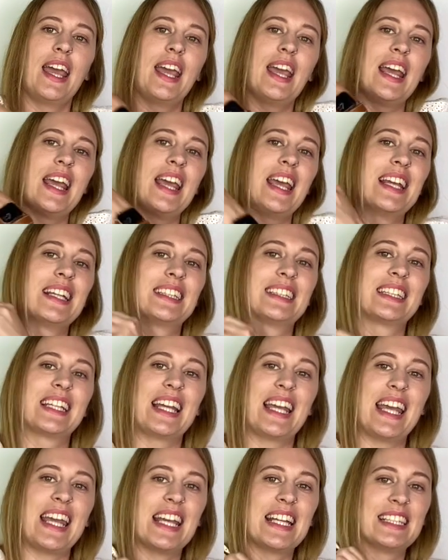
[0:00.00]
it
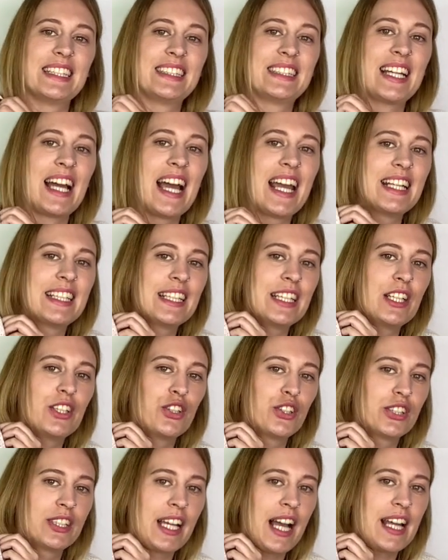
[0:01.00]
is tight, and it
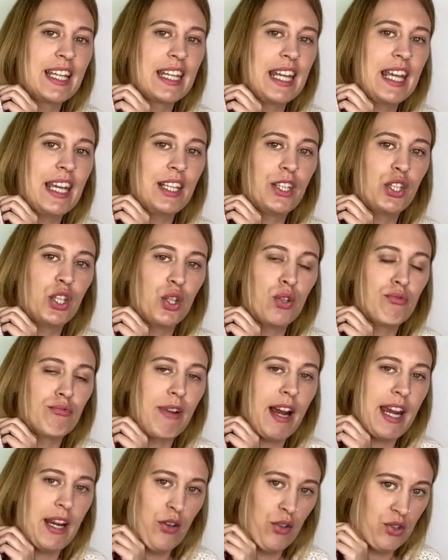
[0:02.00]
just kind of hits you
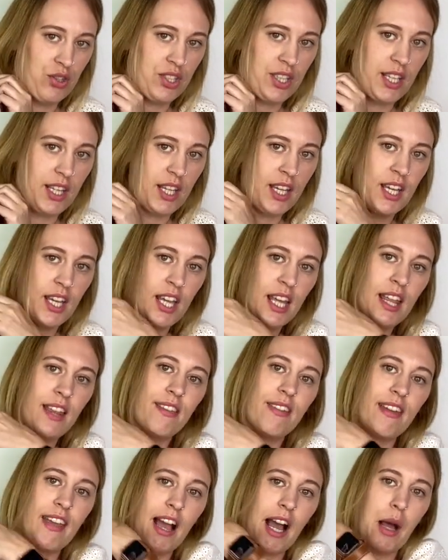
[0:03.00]
right under
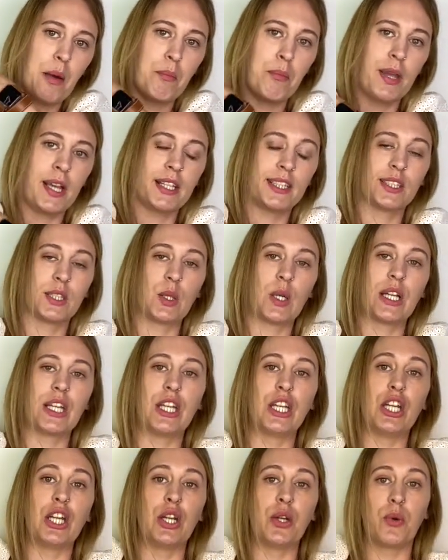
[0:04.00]
the armpit. So I
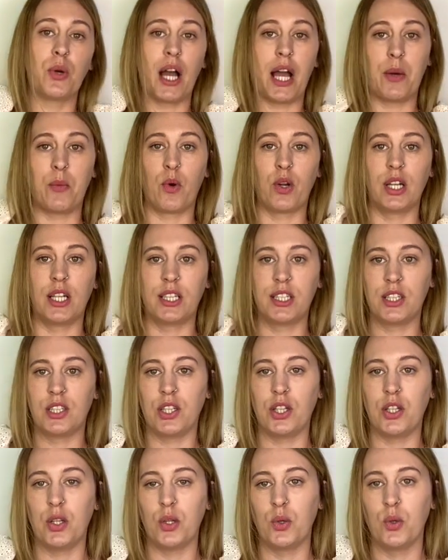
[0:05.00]
knew I wanted
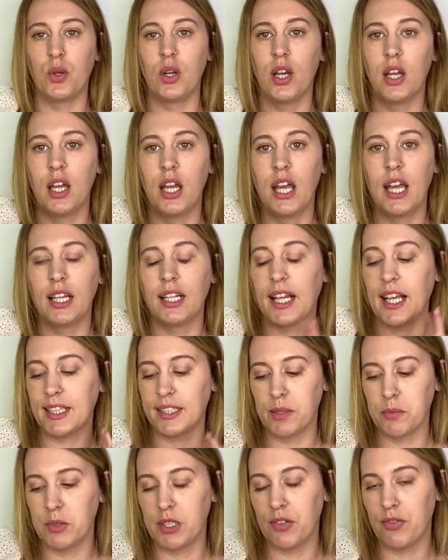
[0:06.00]
to get
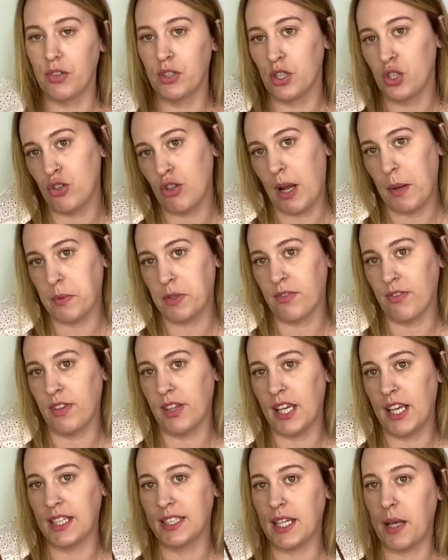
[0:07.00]
some different straps for
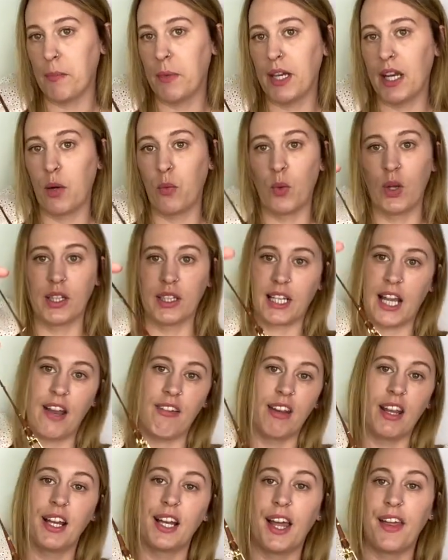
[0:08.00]
this. I mean, I will
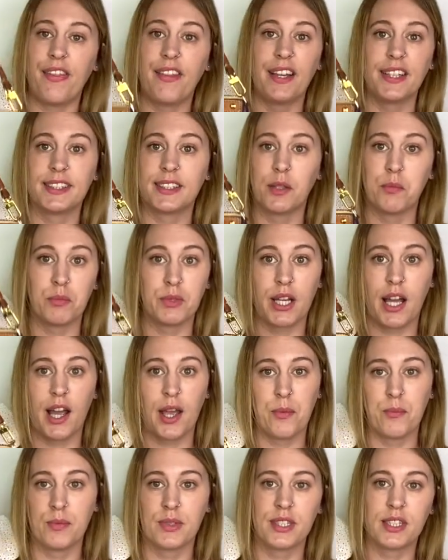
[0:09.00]
carry it like this
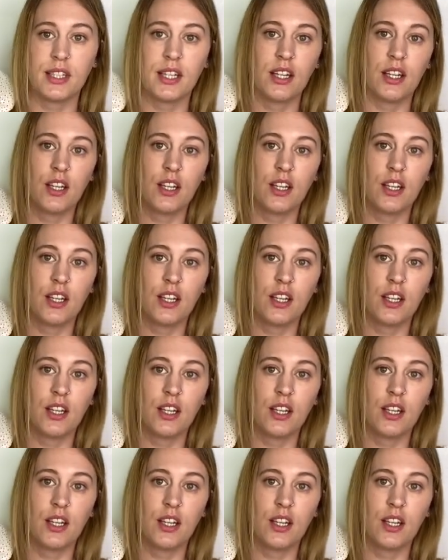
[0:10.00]
sometimes,